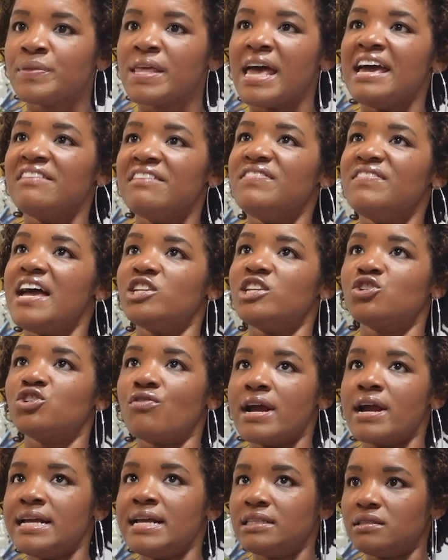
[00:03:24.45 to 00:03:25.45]
And that
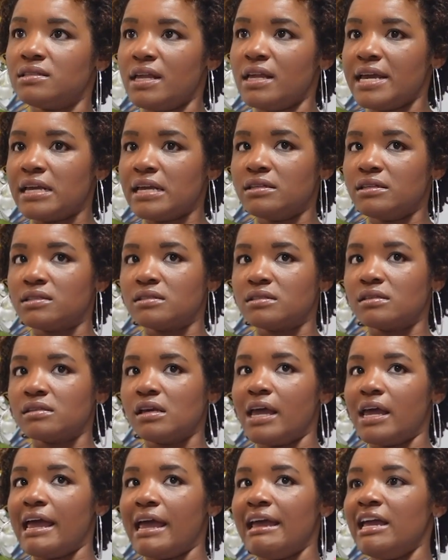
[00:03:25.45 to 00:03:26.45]
translates
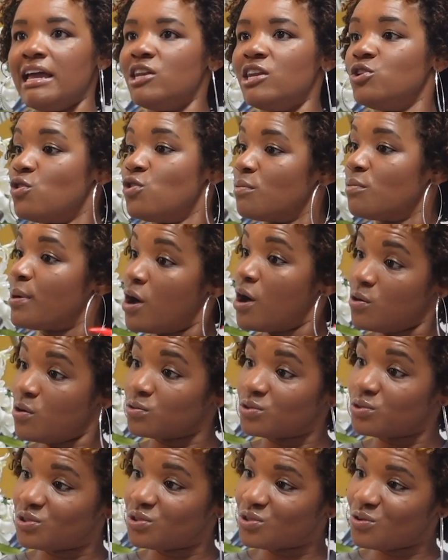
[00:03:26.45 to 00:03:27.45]
in your
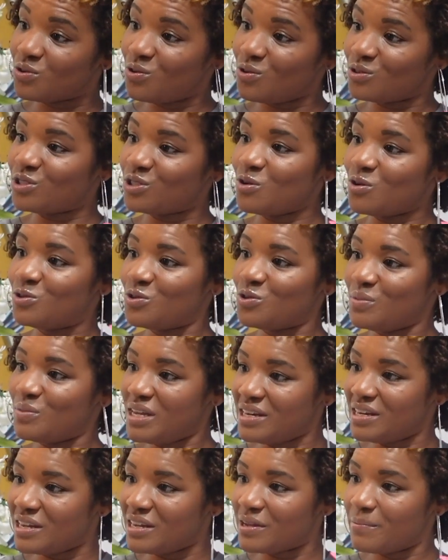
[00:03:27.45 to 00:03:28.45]
post on social
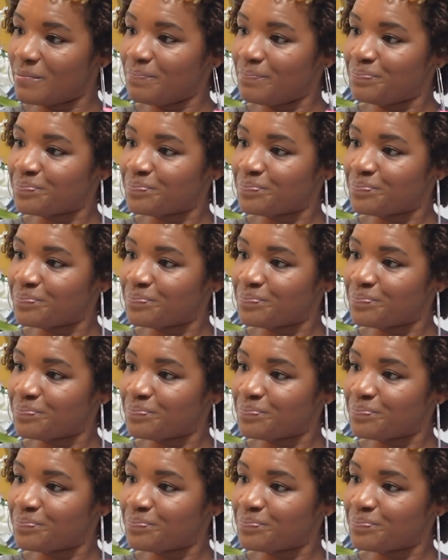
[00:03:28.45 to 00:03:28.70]
media.